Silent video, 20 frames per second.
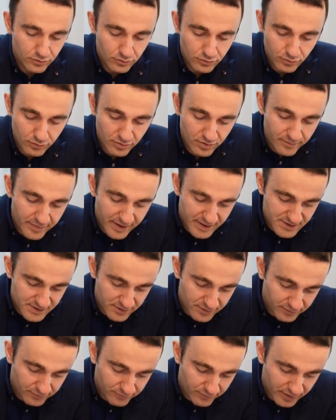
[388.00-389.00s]
to the
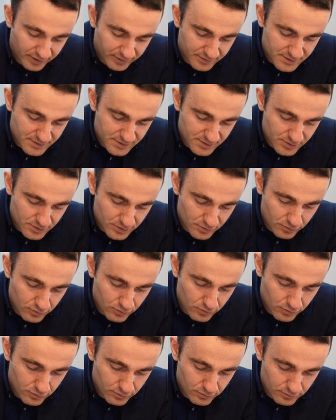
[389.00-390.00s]
benzoic ring.
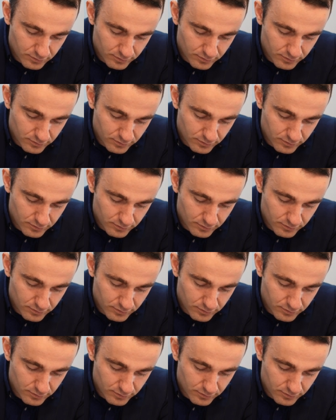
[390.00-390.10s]
So